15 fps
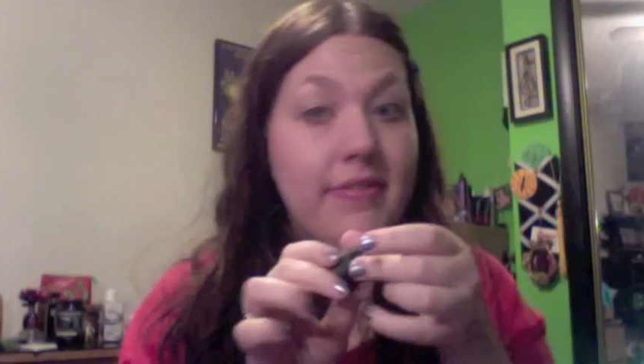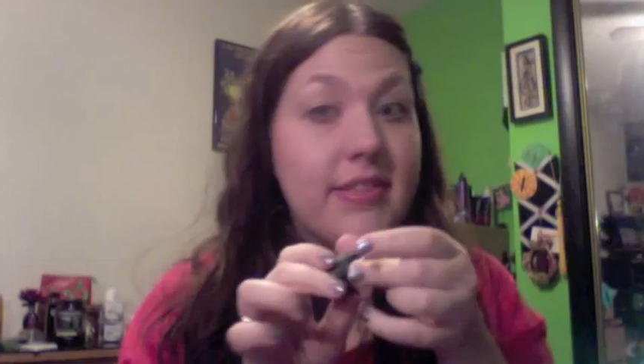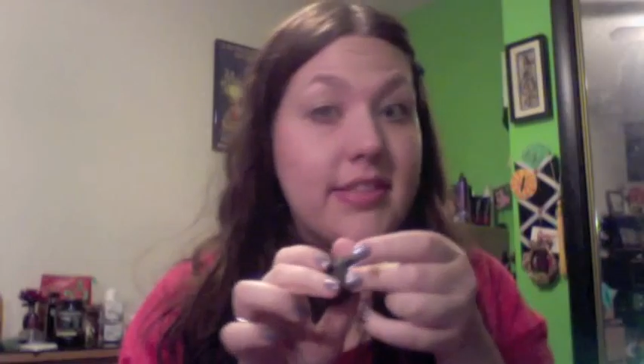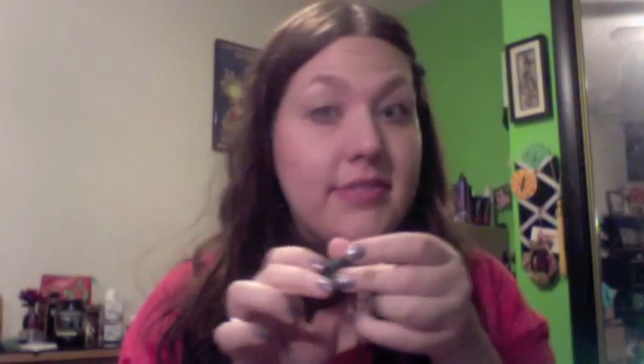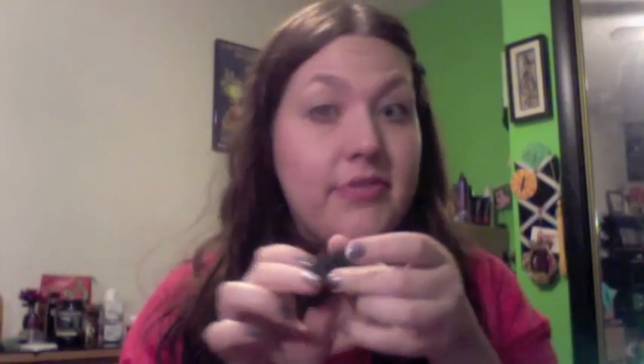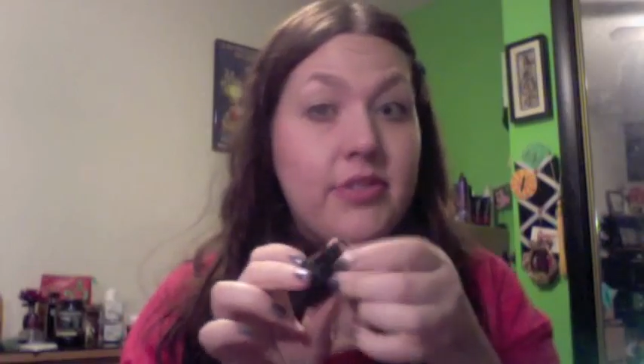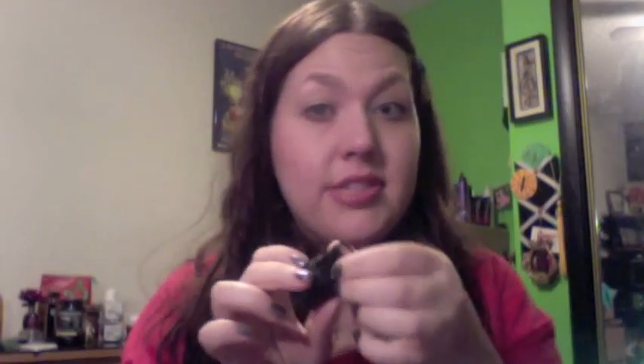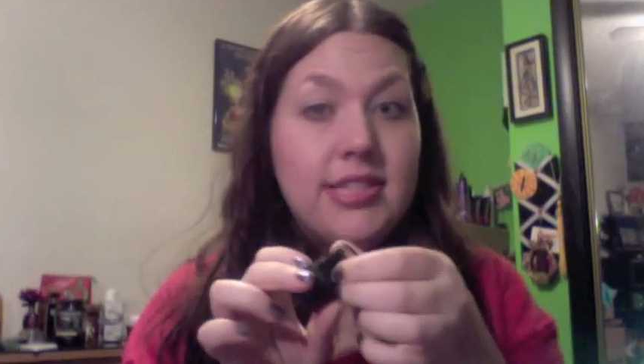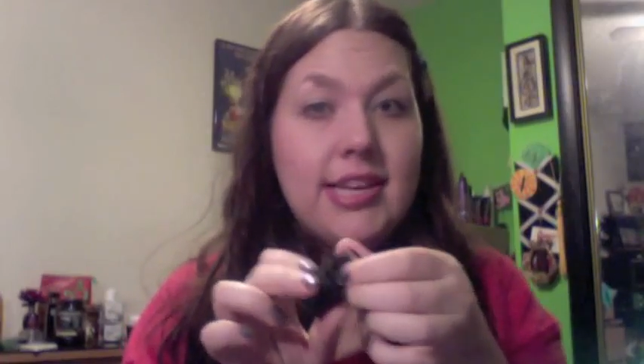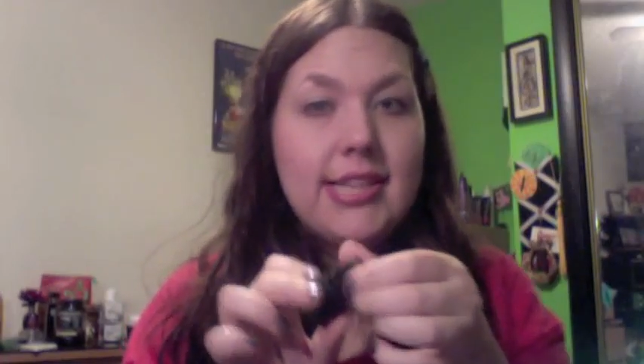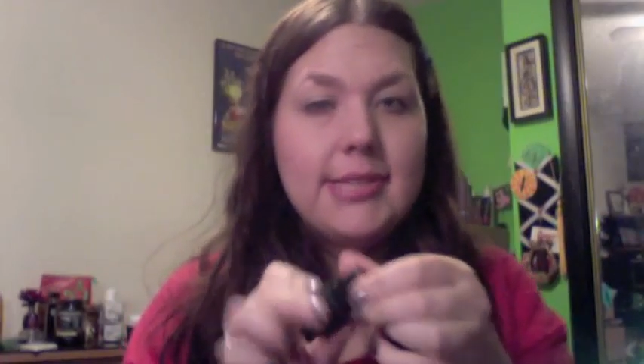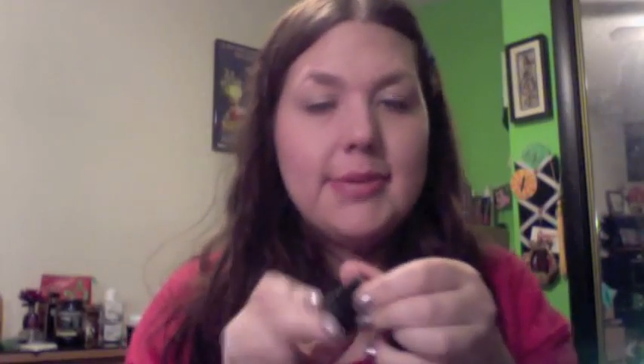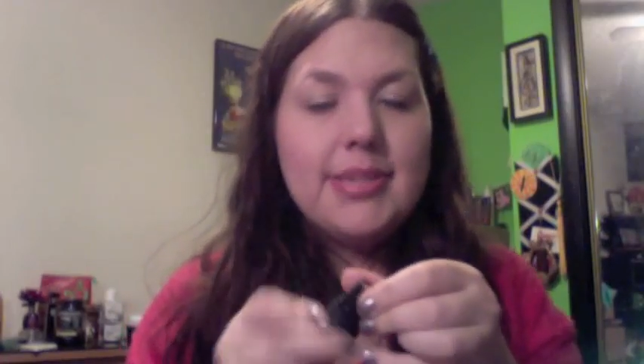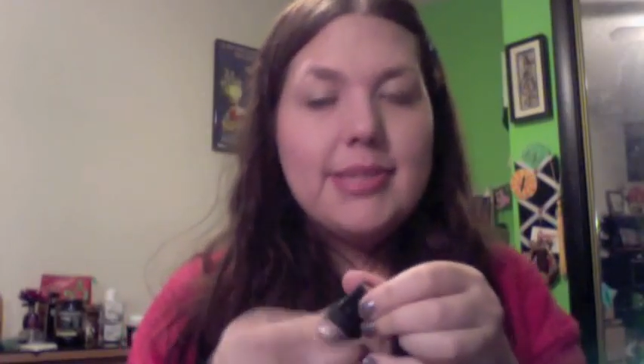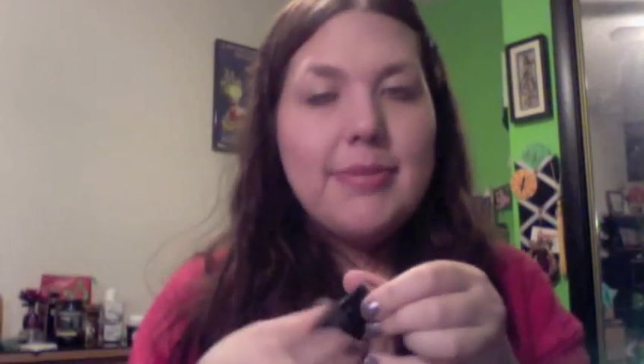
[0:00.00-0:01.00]
this full size
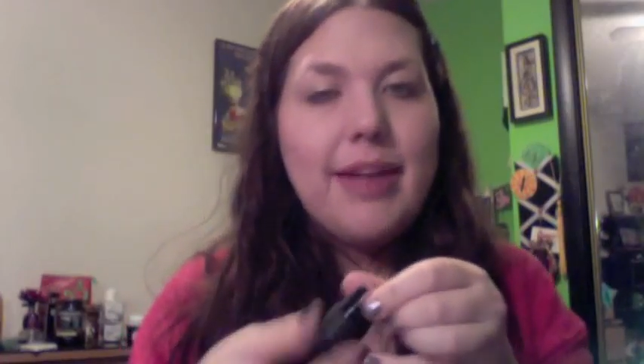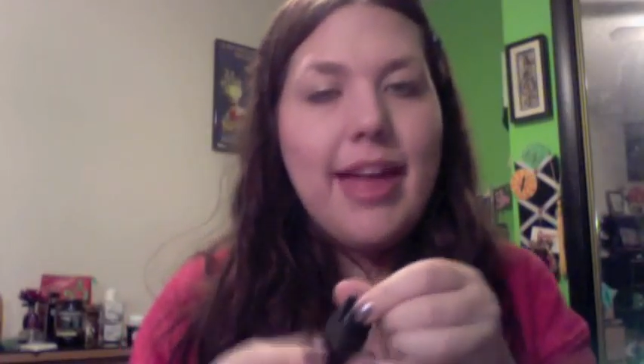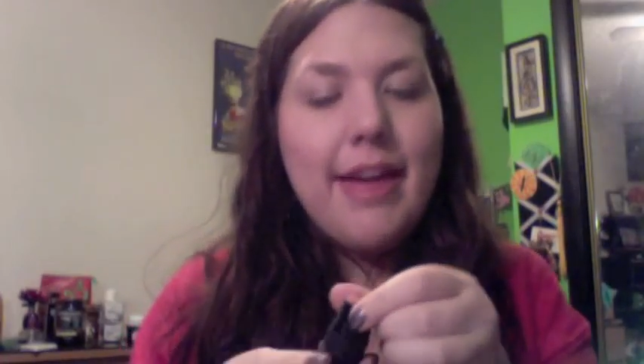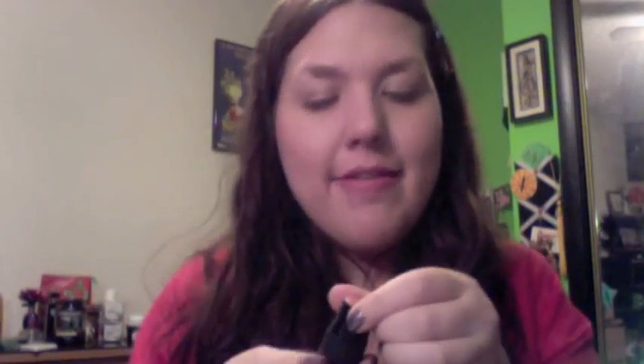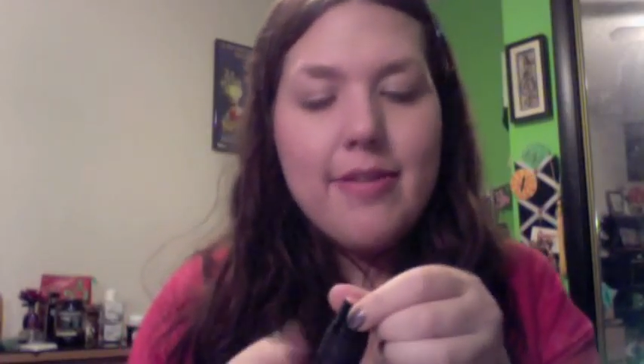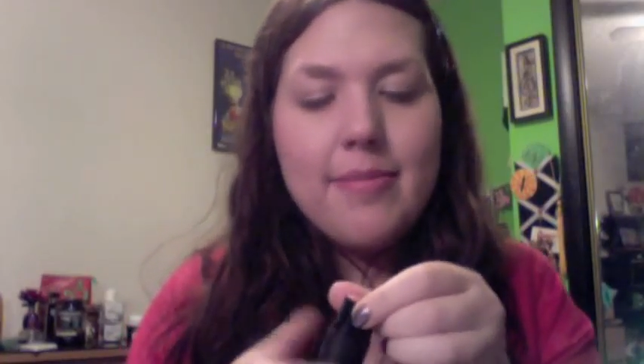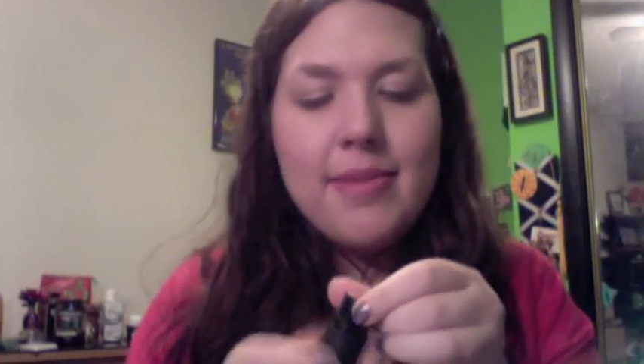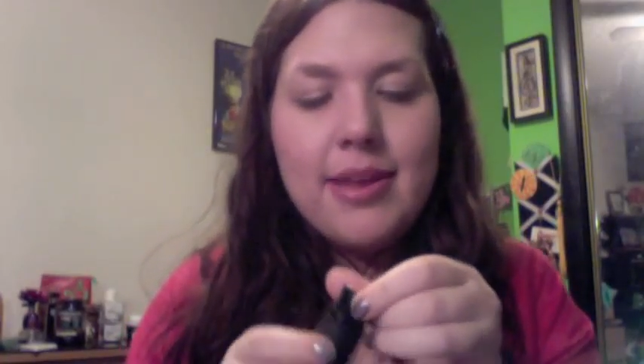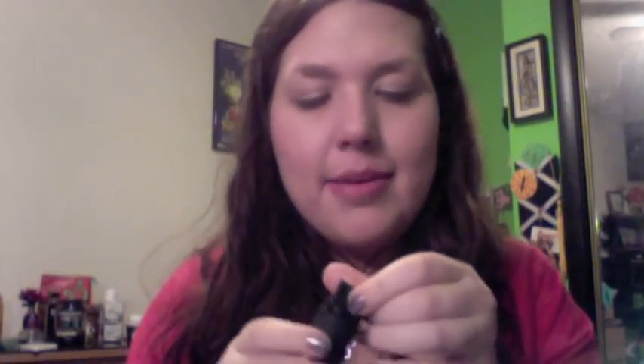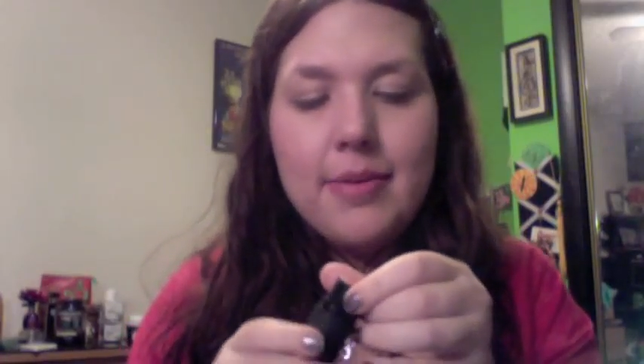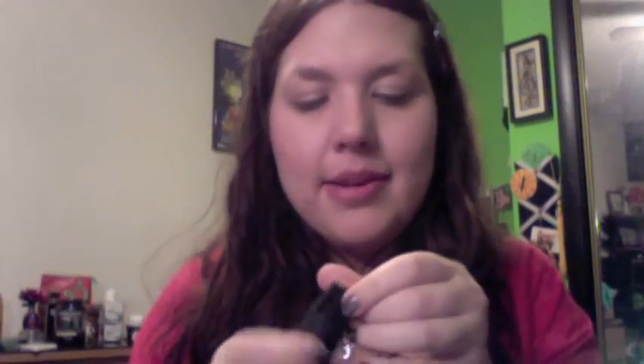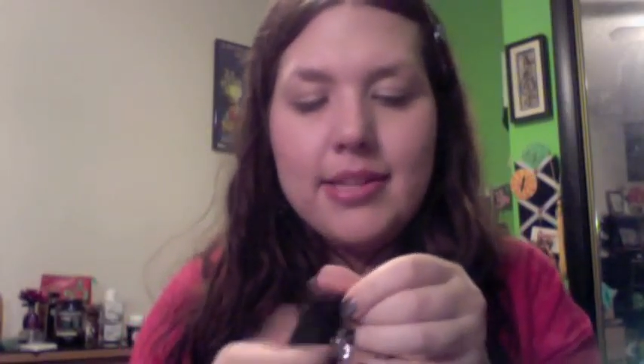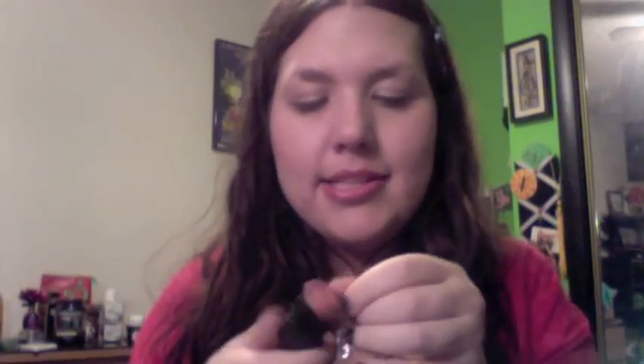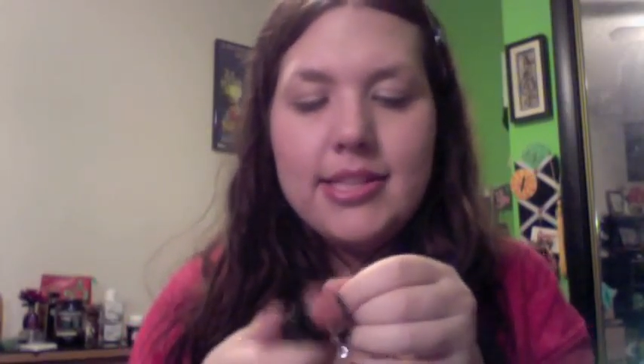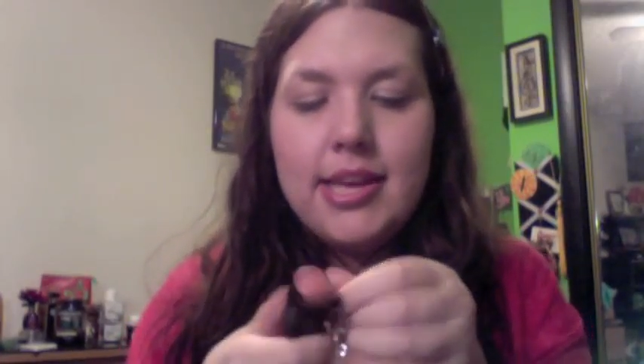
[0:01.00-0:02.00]
ones, but I have the mini
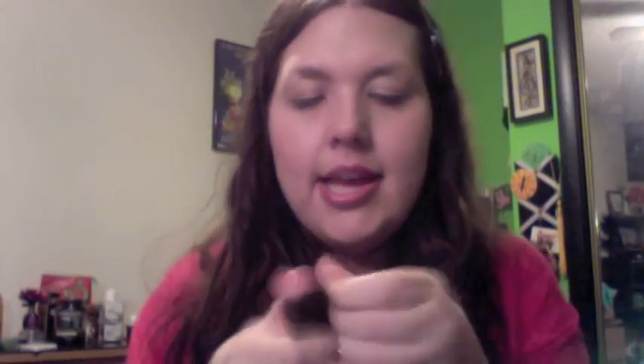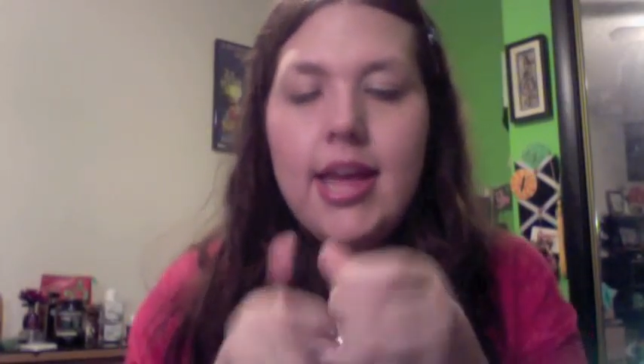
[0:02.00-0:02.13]
ones.